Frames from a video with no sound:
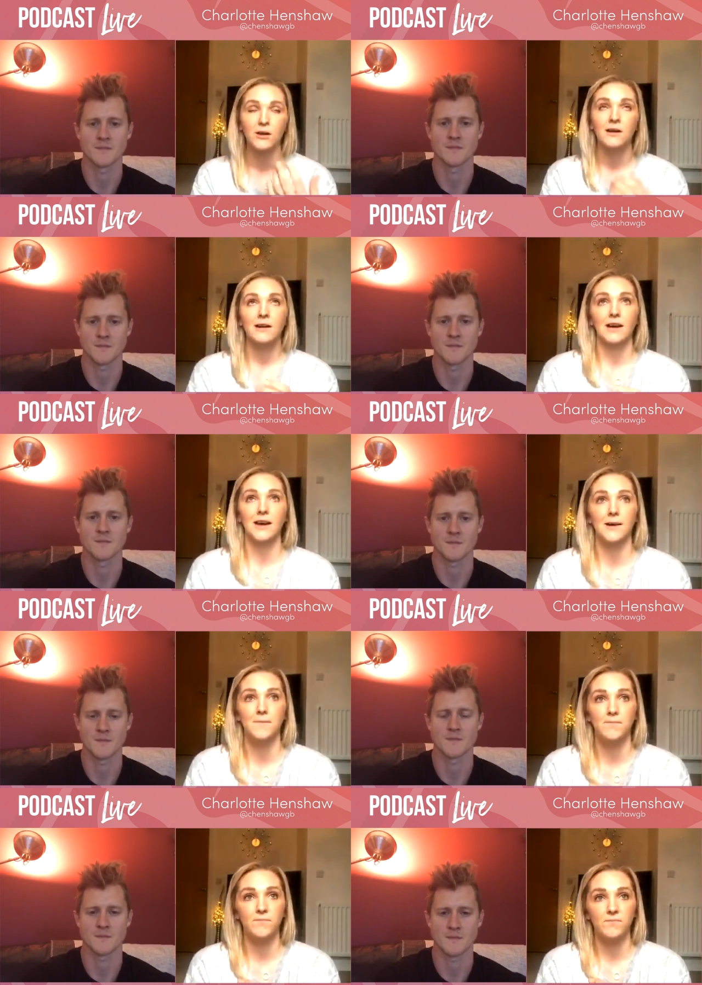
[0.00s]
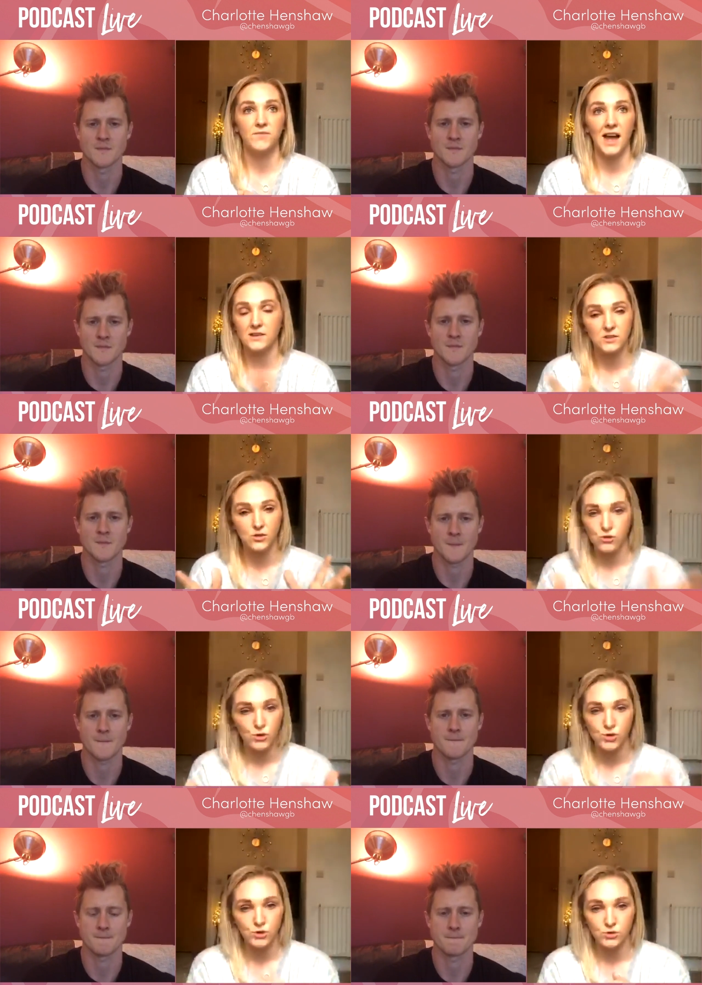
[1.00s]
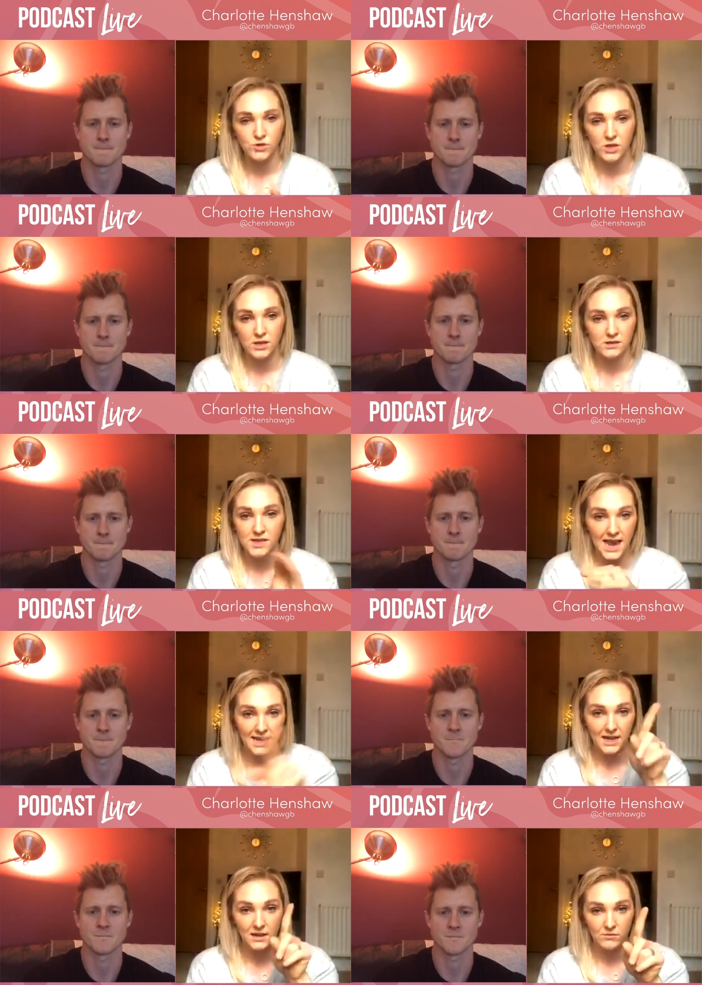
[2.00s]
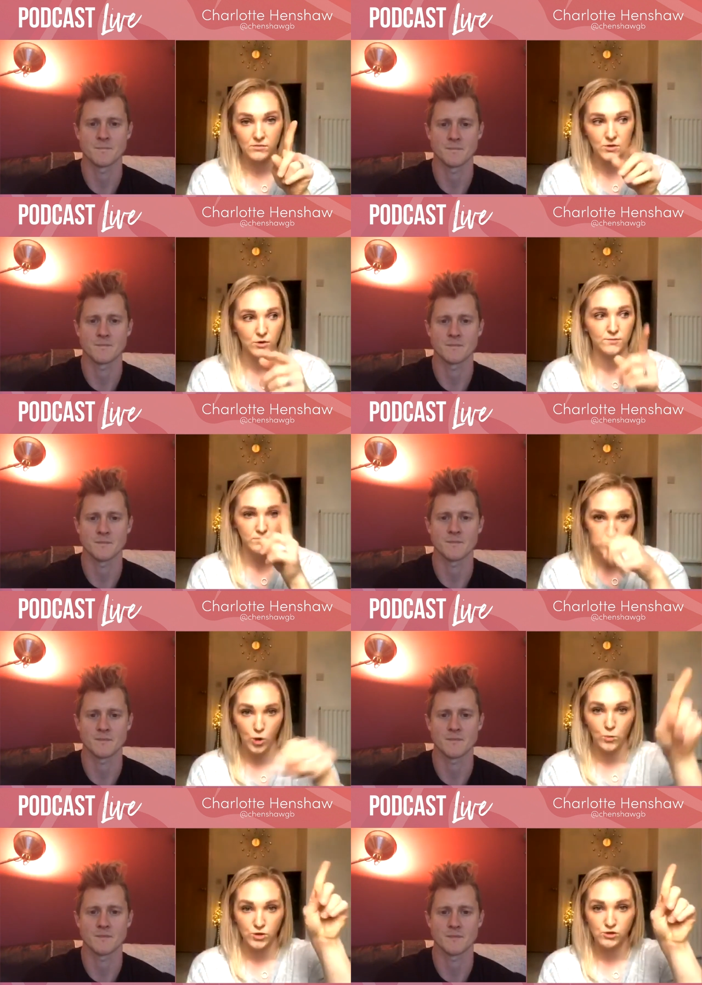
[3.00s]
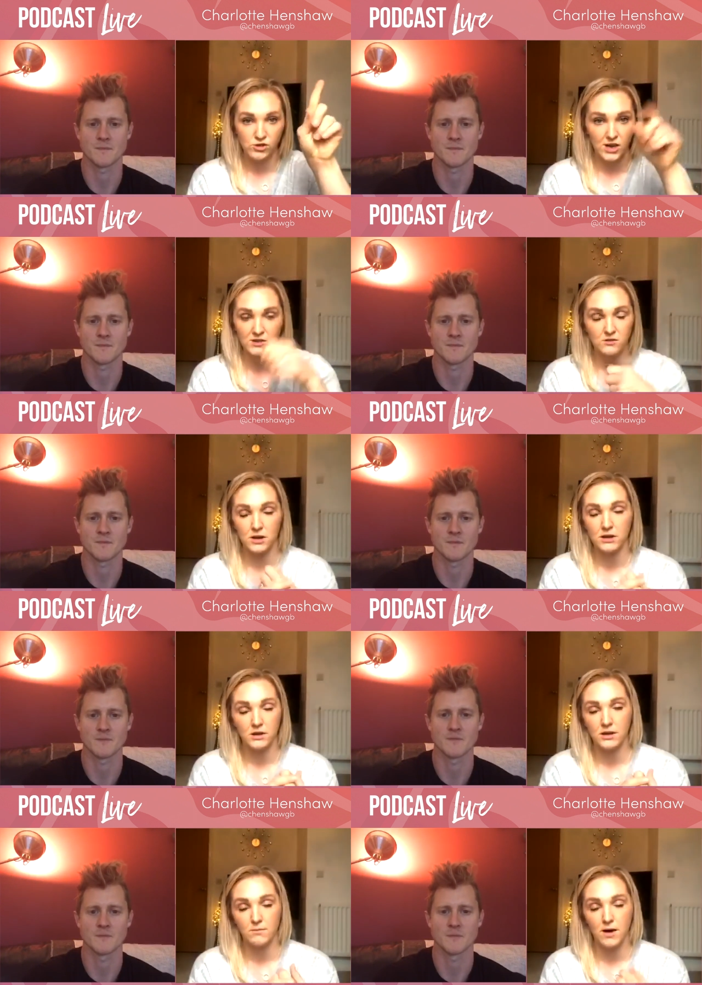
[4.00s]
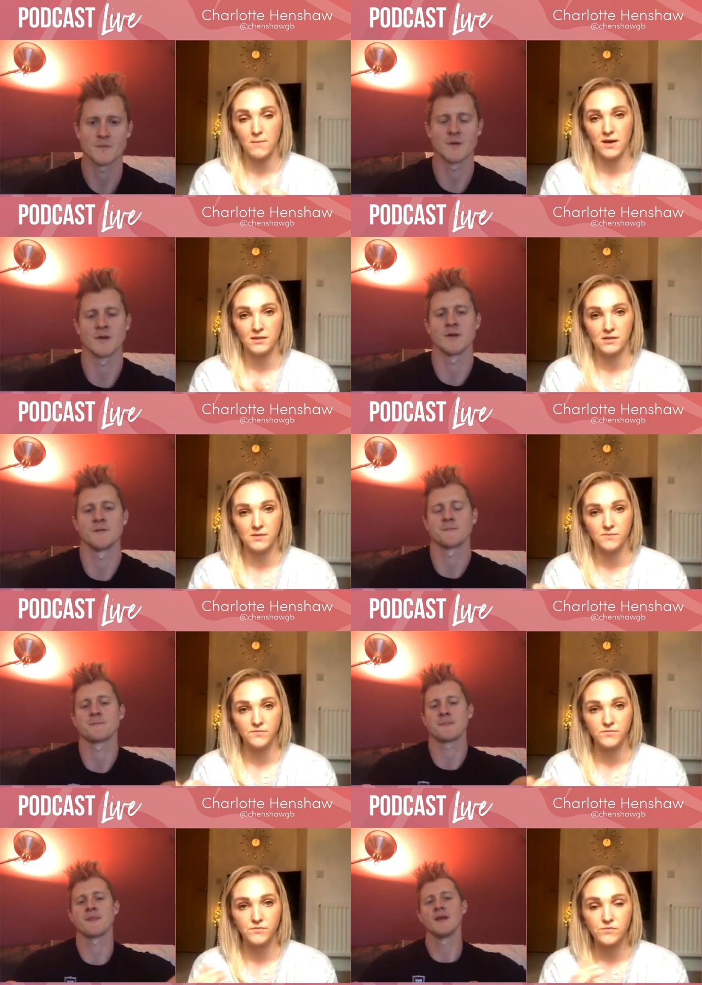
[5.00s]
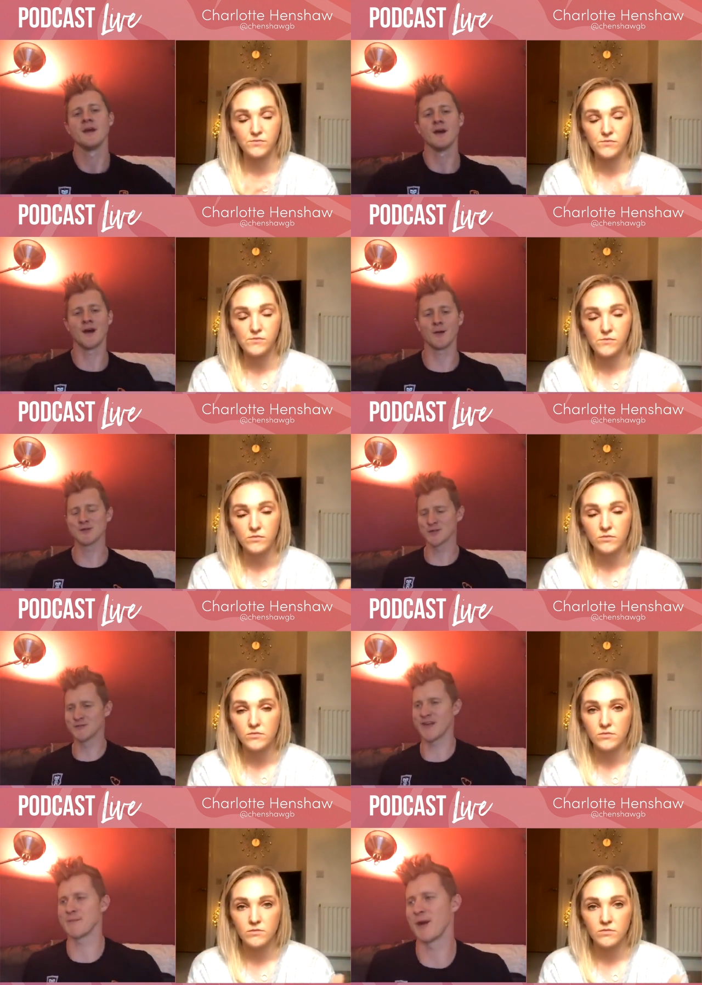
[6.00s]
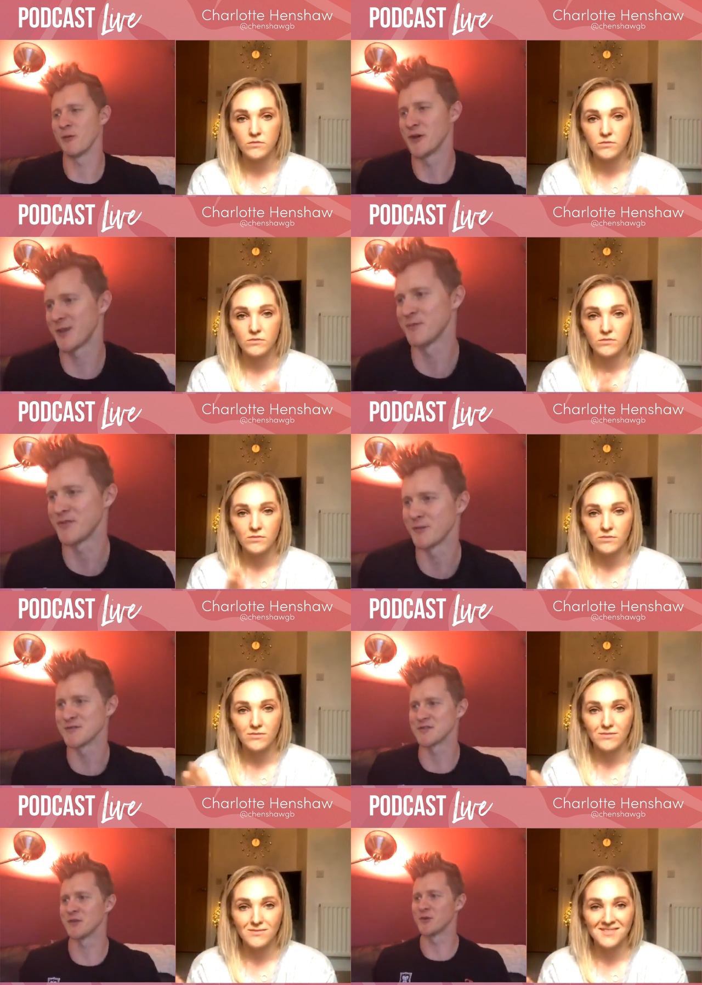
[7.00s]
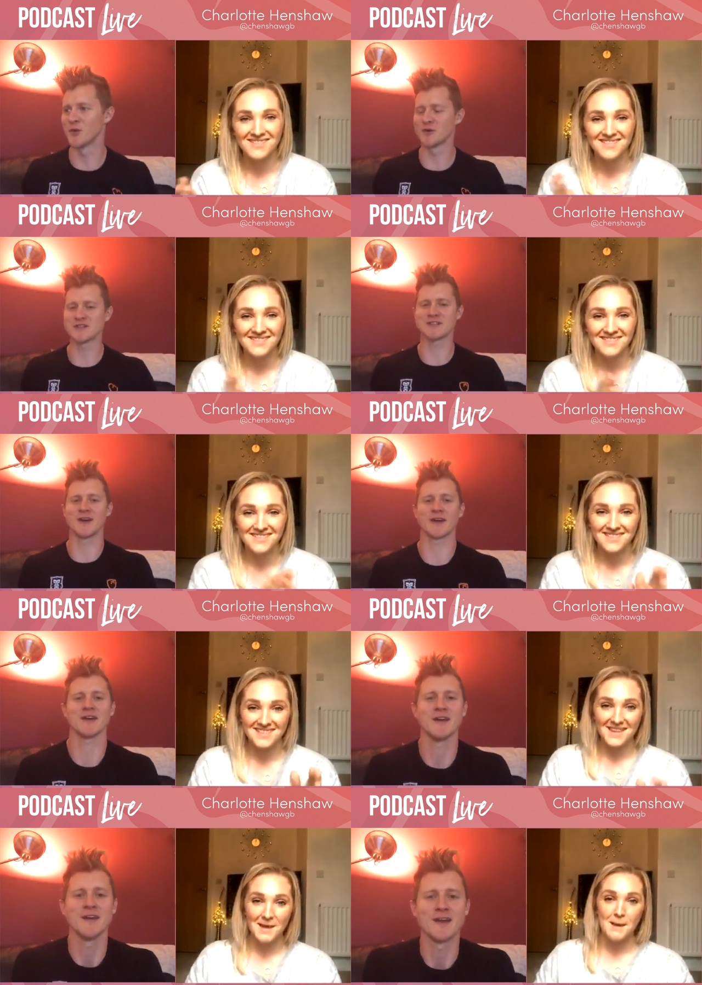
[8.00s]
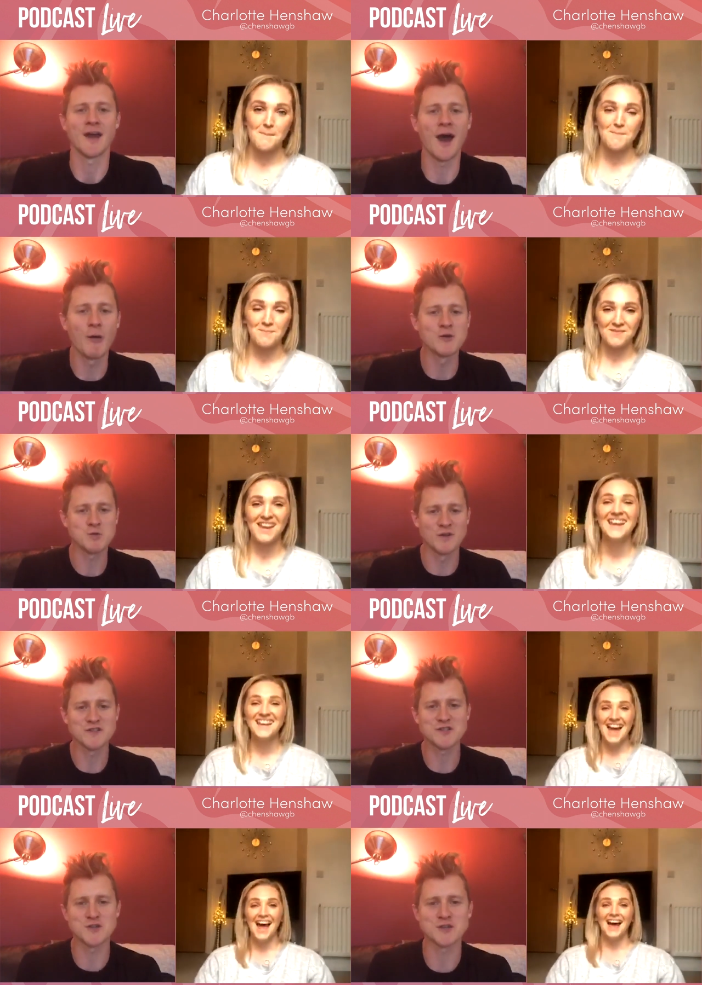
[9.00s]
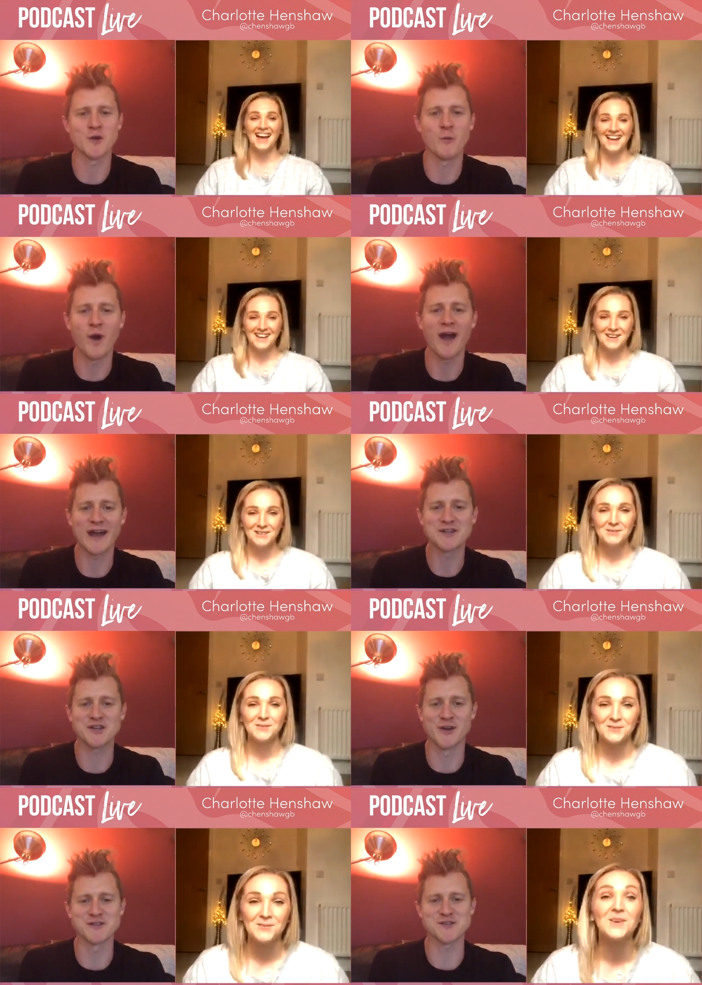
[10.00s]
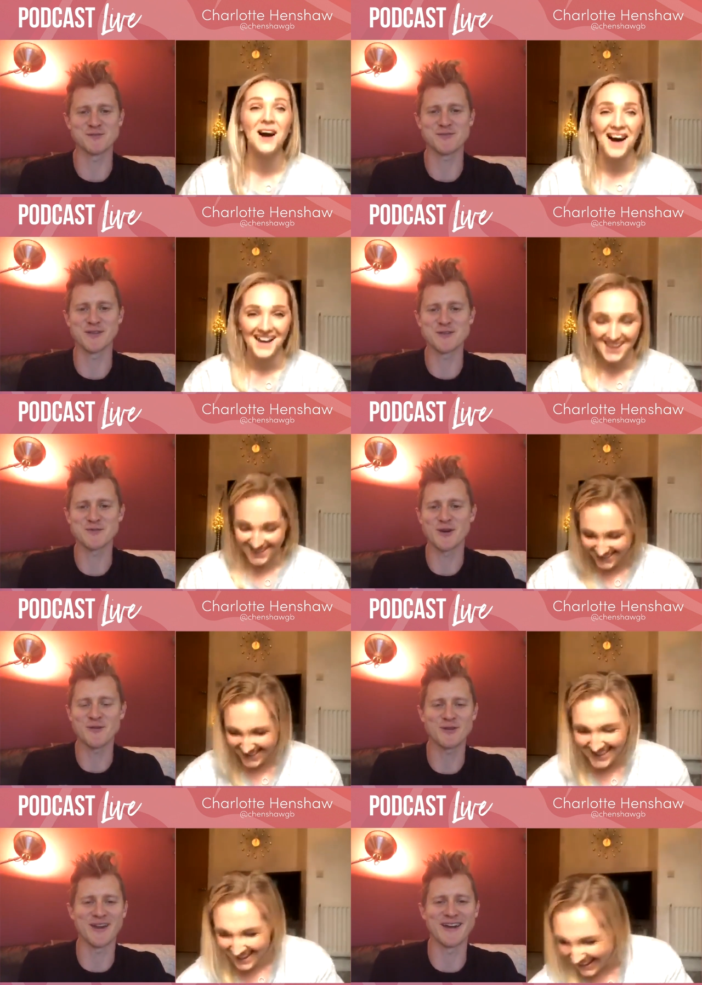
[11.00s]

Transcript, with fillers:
Speaker 1: Um, that's crucial to, to any sort of upward trajectory in my mind. Yeah.
Speaker 2: I always love that about working with you is that you would always like, like I always wanted you to know why I chose why. Like, like,